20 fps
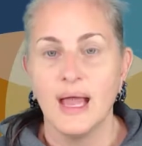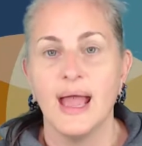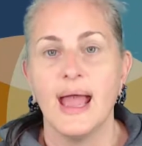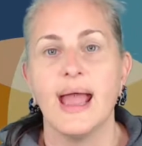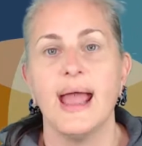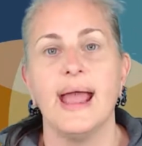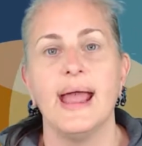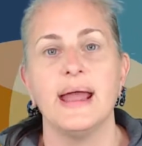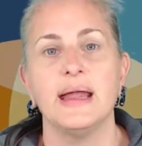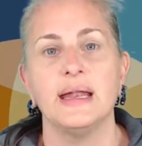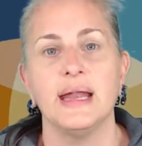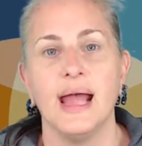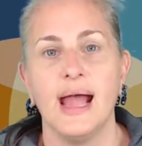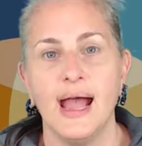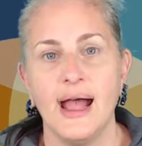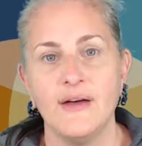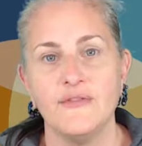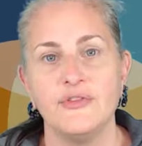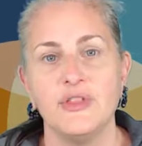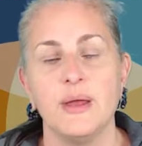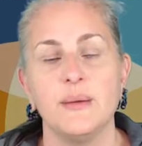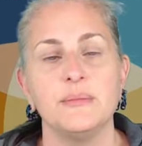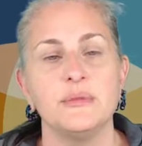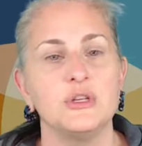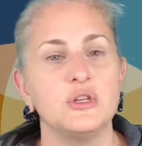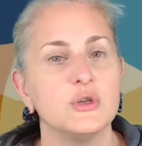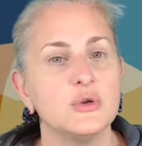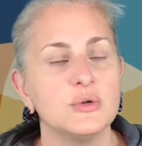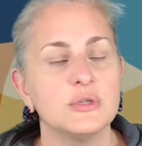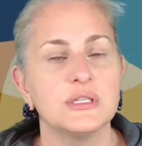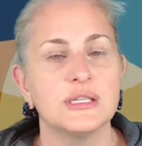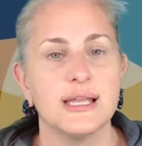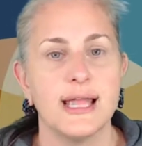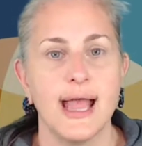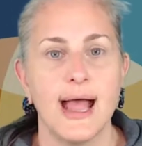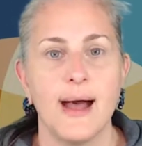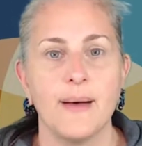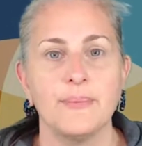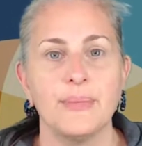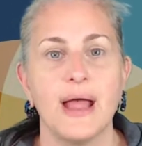and have them use the
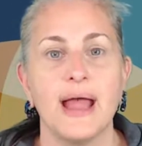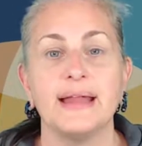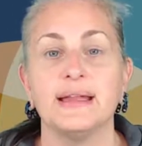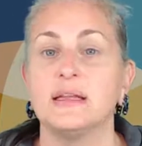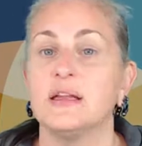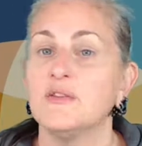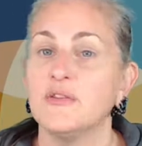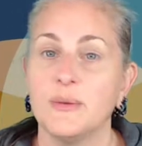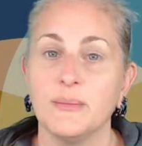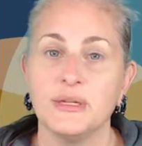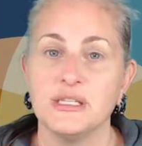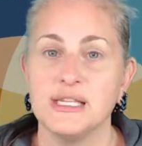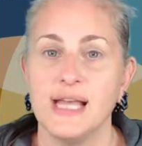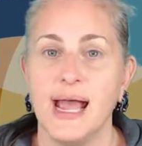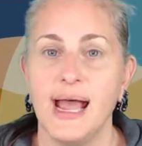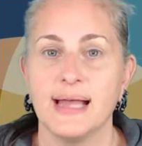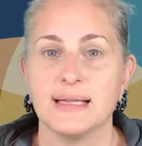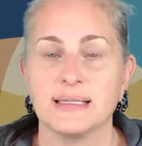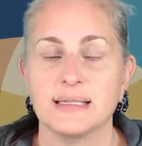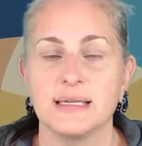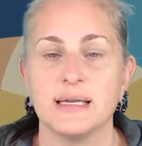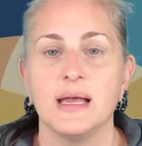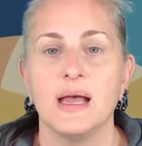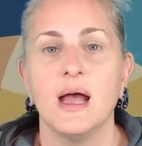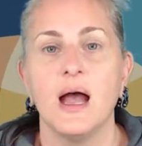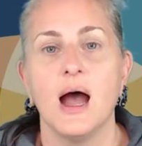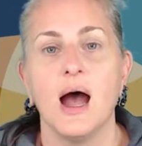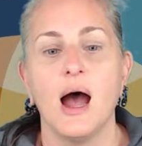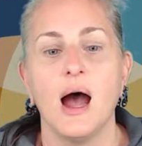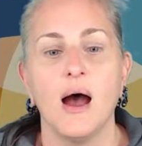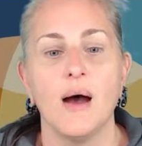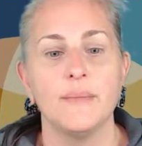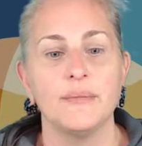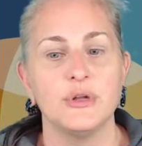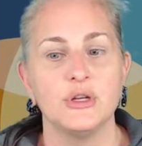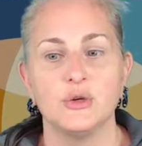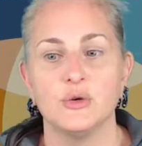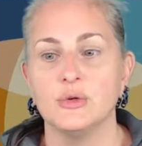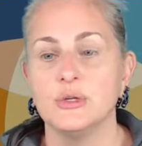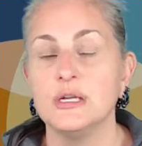app and give them a task.
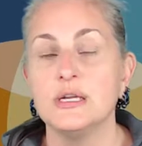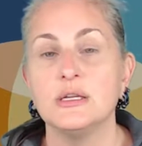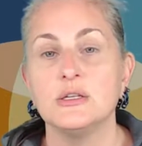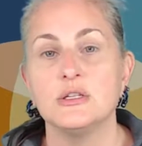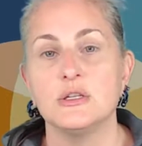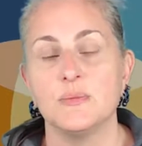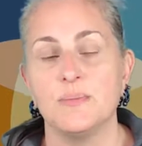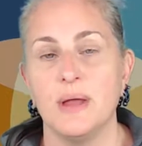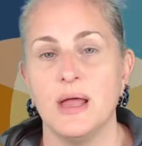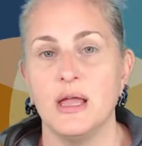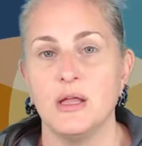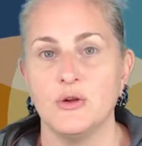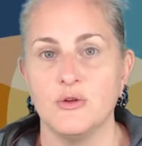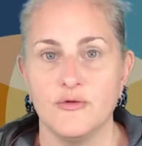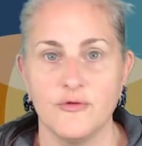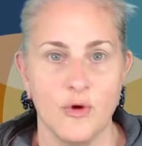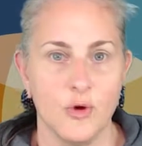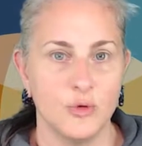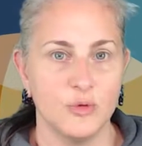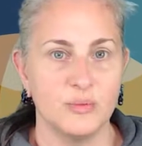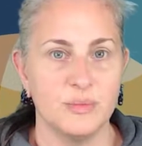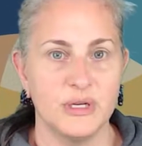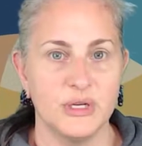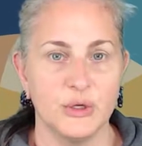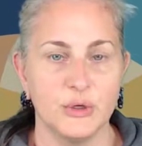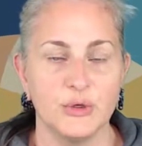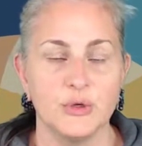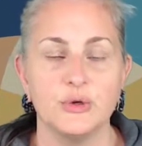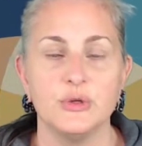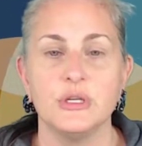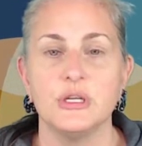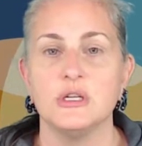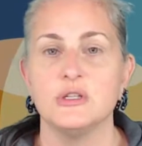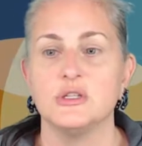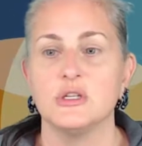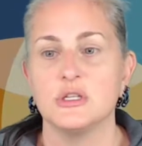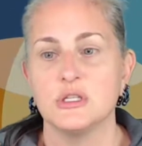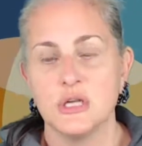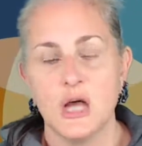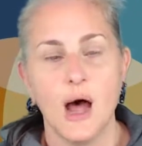You need to pay your phone bill. You need
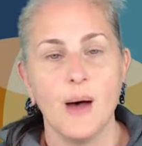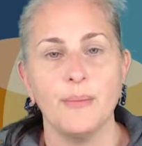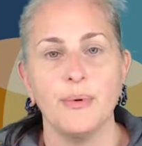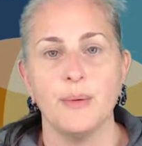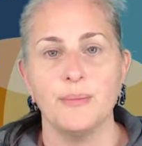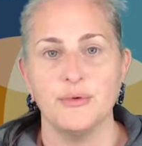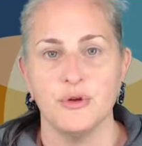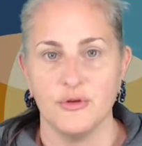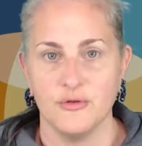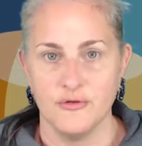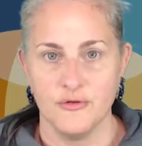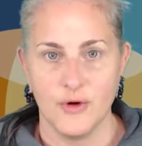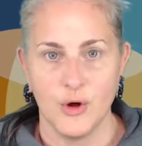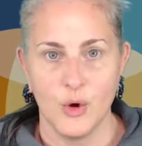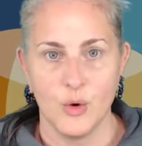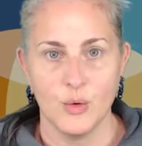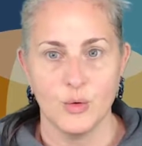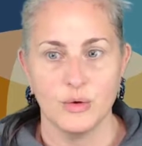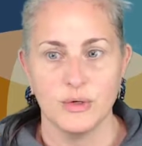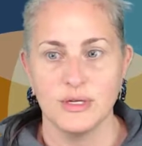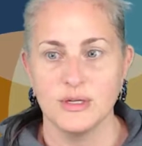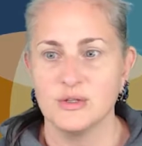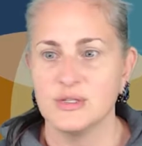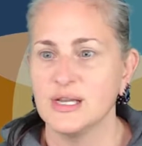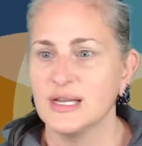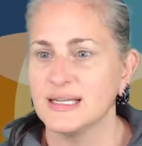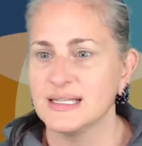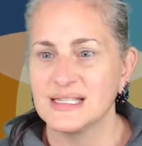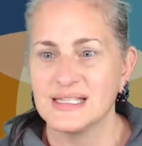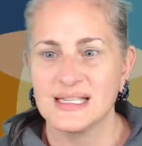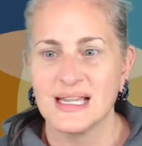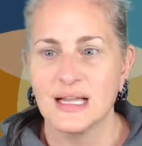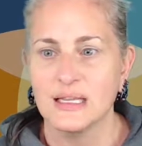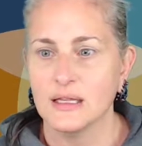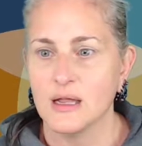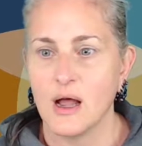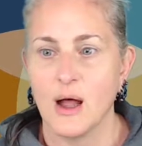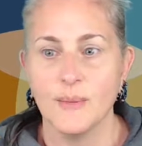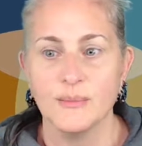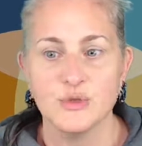to top up your phone. You said it's
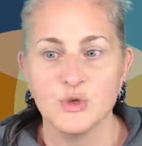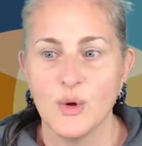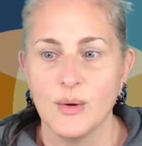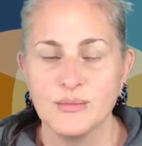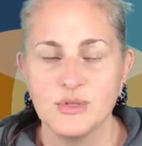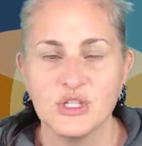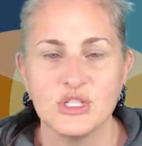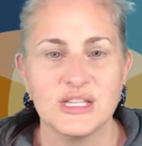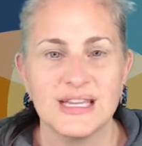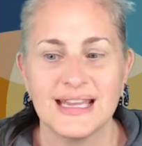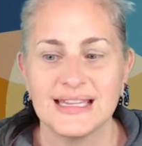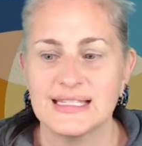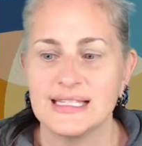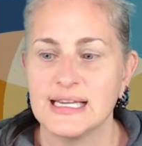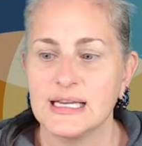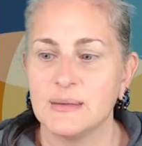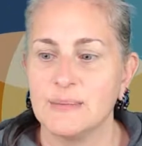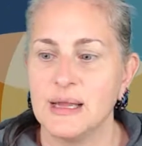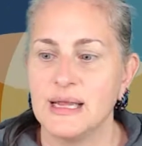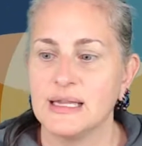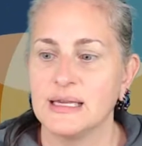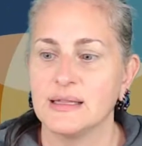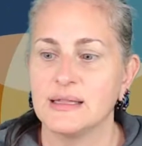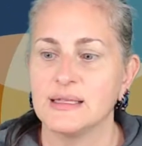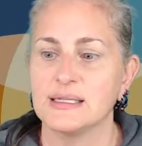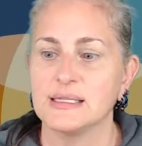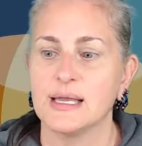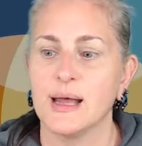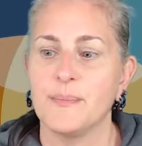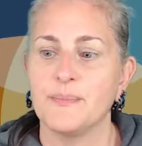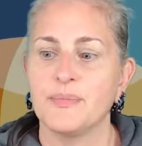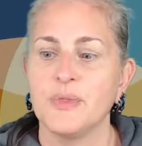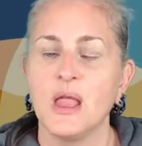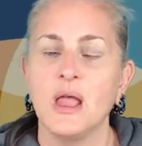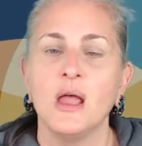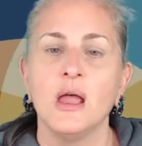telecom, so I'm just guessing and making this up.